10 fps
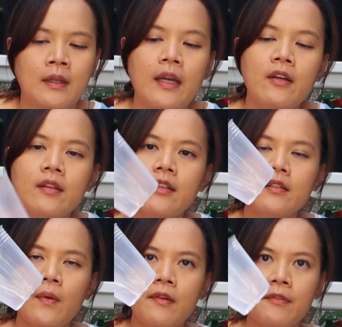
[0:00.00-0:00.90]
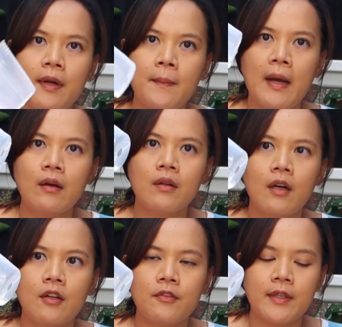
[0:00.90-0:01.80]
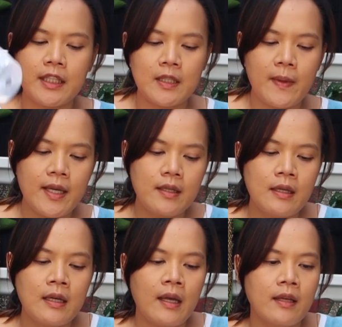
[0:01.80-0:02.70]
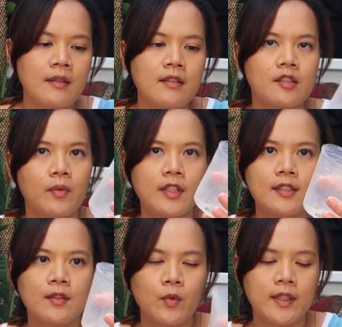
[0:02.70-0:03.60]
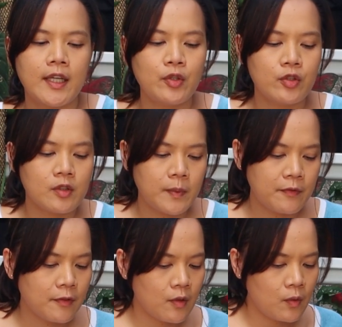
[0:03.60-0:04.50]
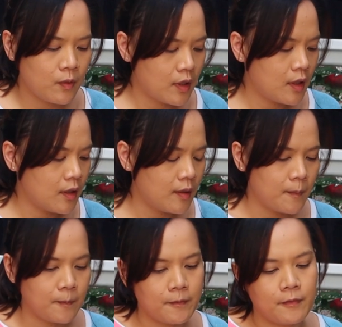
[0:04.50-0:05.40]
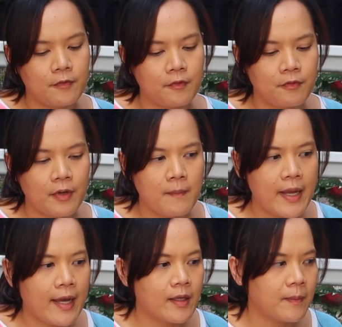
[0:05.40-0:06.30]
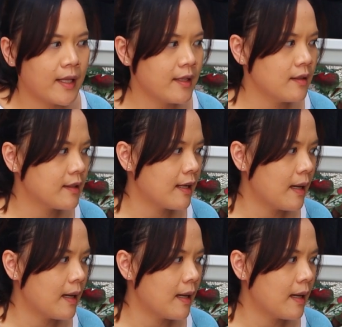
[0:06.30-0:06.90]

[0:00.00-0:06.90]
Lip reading: I got this one from out of eBay, and then this one is the one I used before from my other plant that